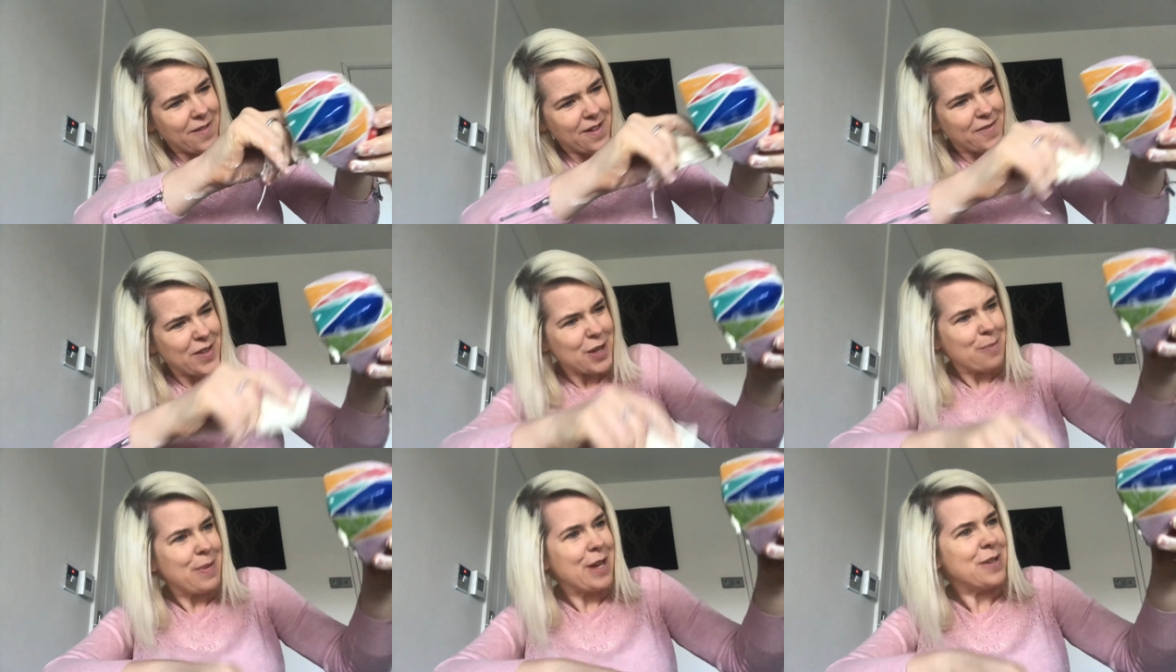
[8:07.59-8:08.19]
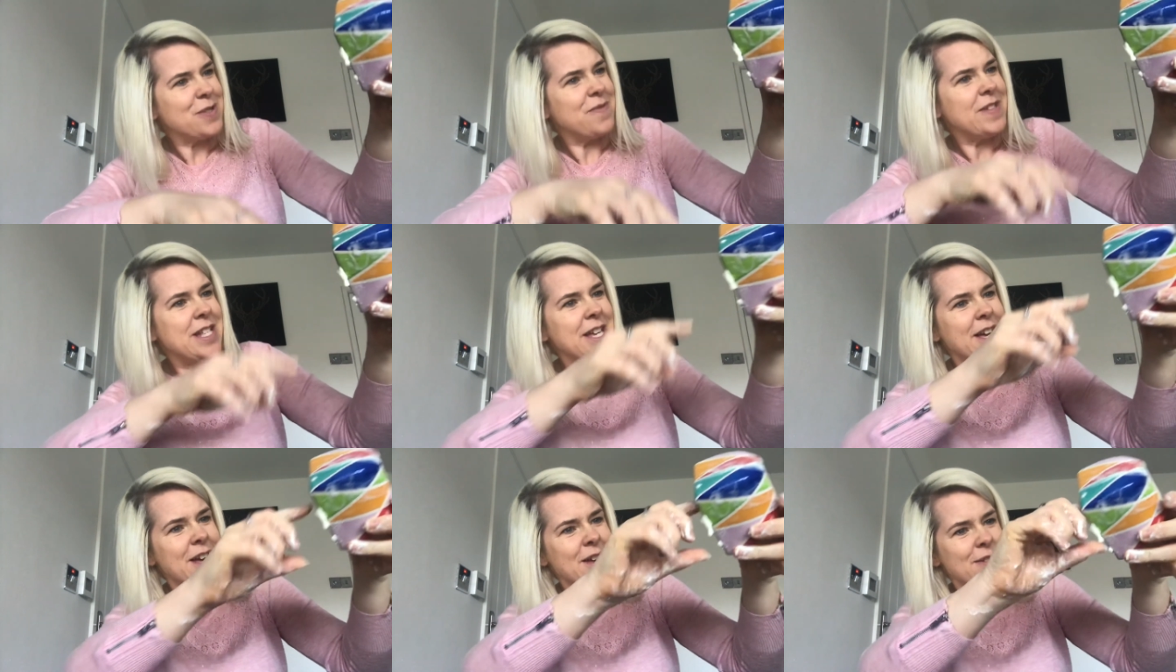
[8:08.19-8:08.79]
If you can post
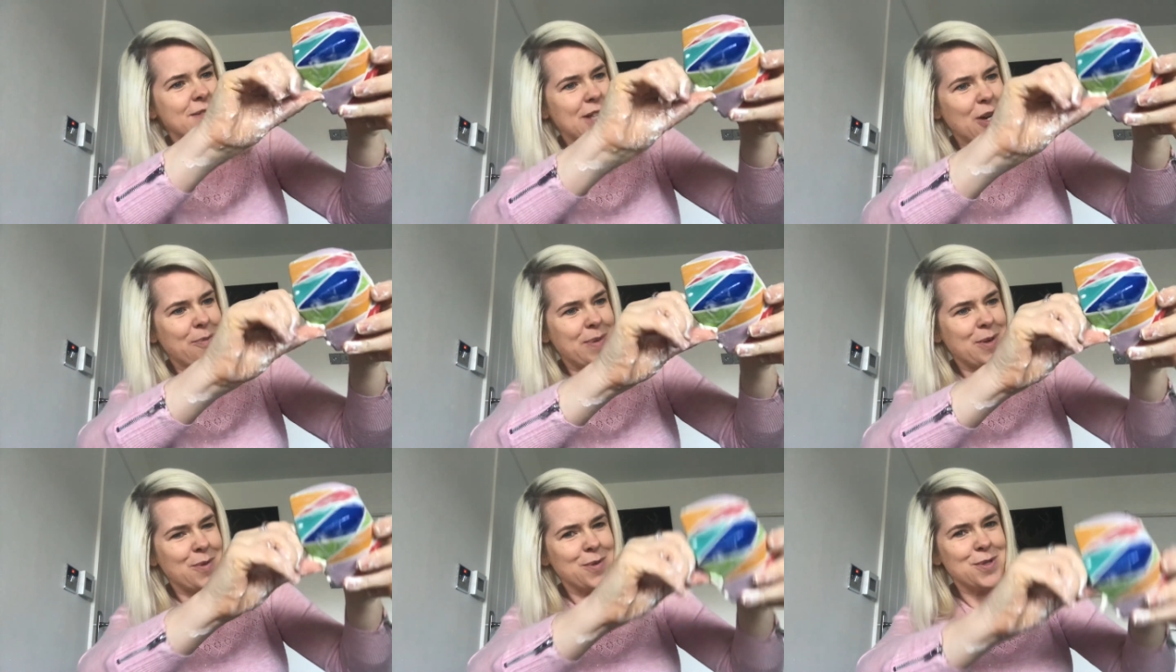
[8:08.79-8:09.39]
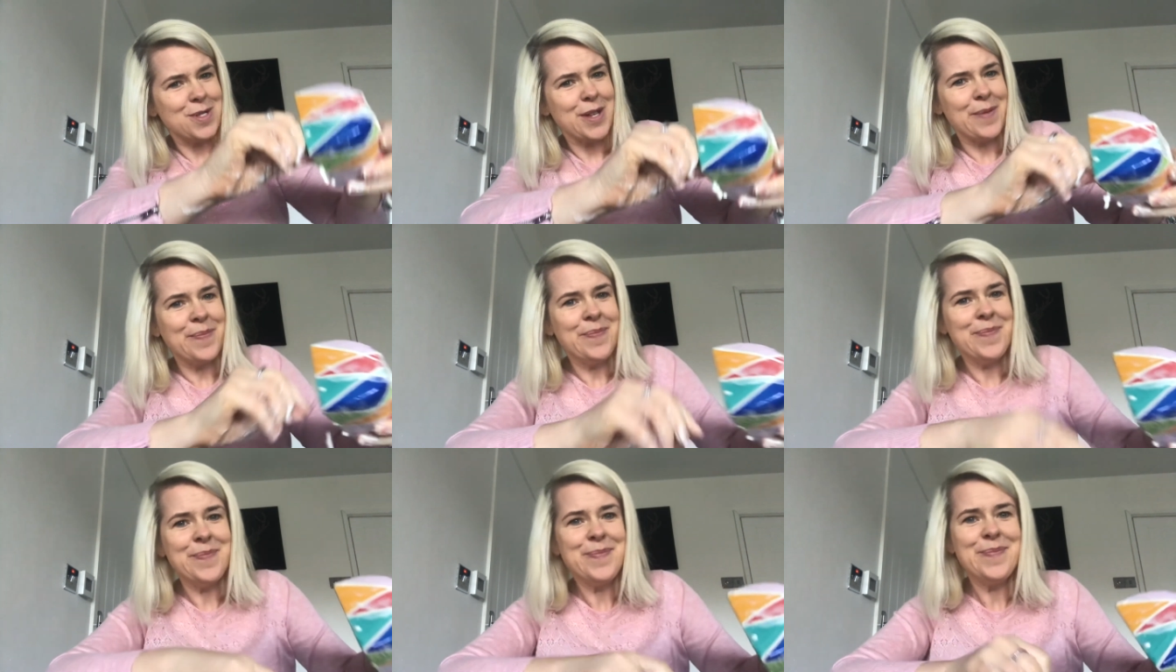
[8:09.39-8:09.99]
videos, that would be
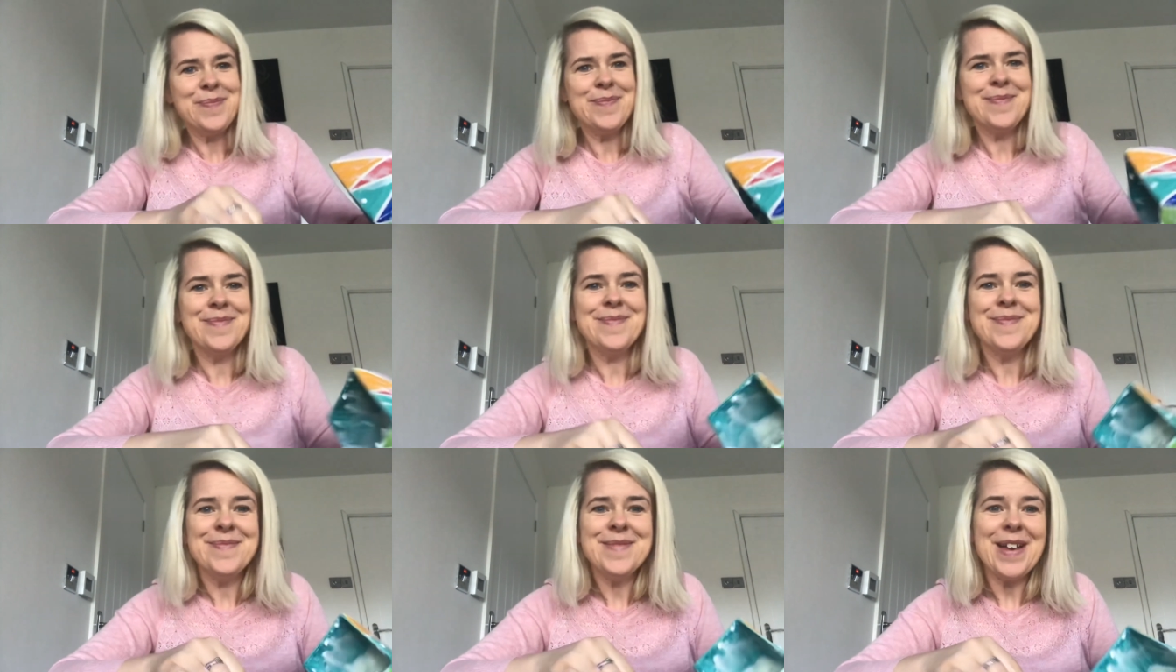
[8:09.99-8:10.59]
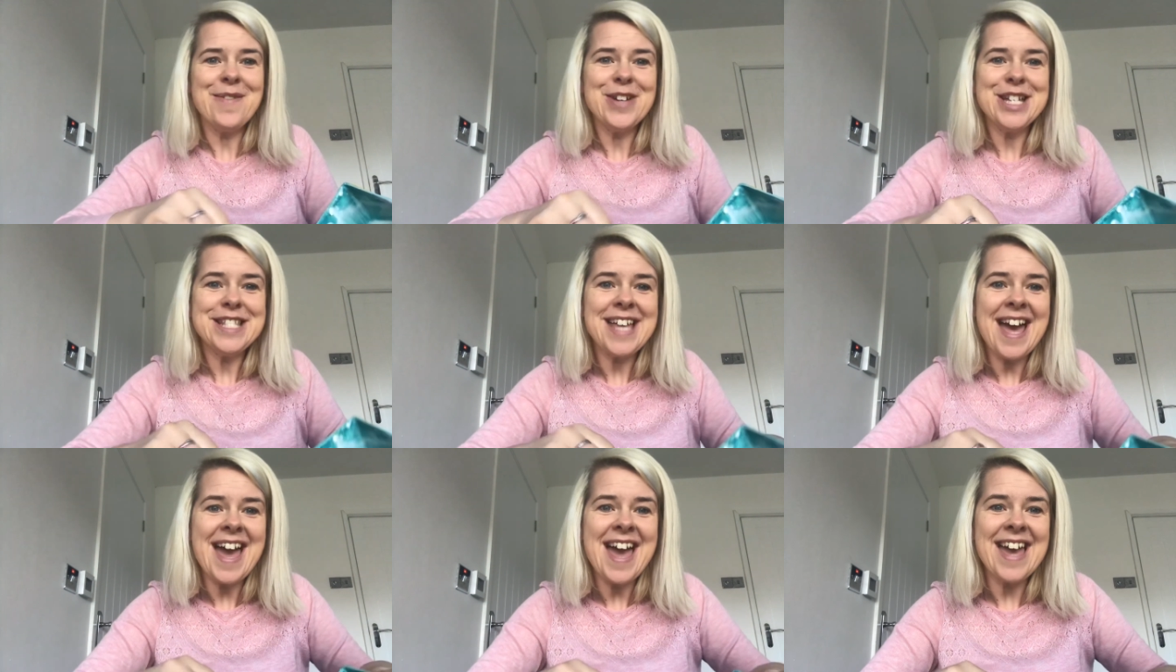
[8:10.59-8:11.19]
awesome. Have a good
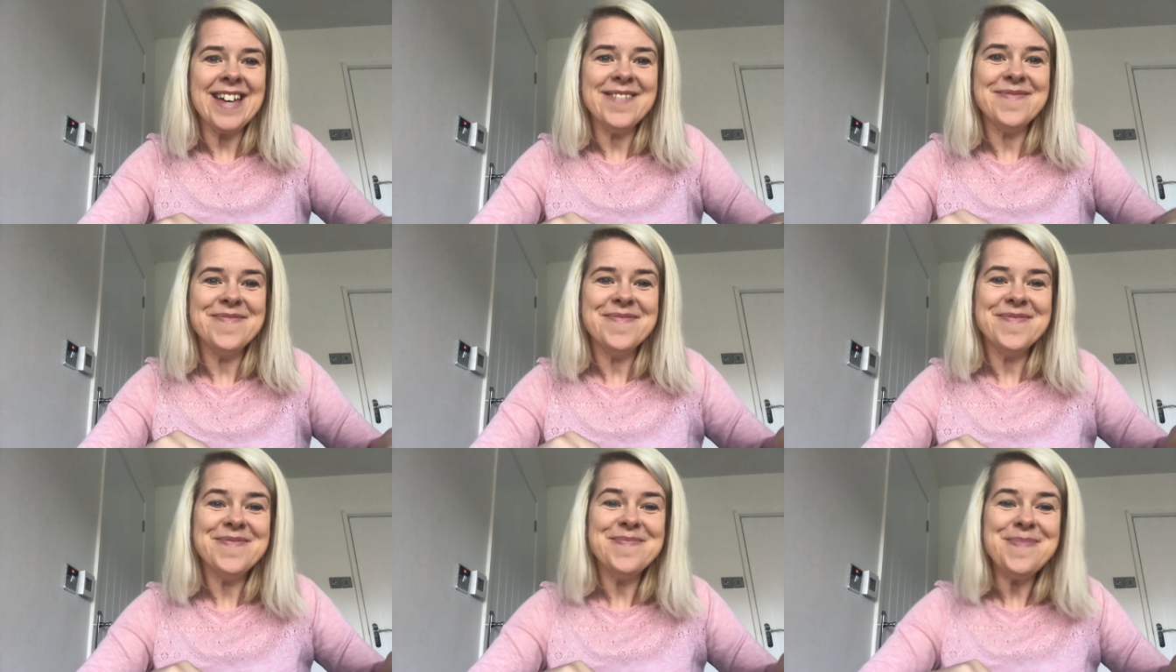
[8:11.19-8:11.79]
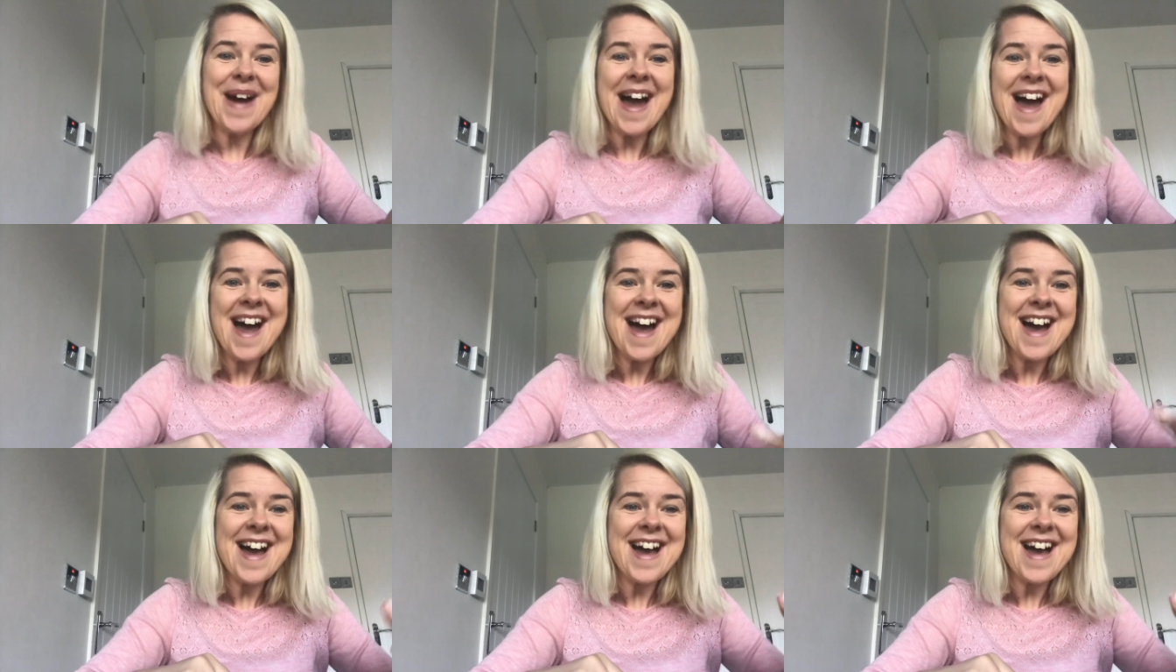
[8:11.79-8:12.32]
day. Bye!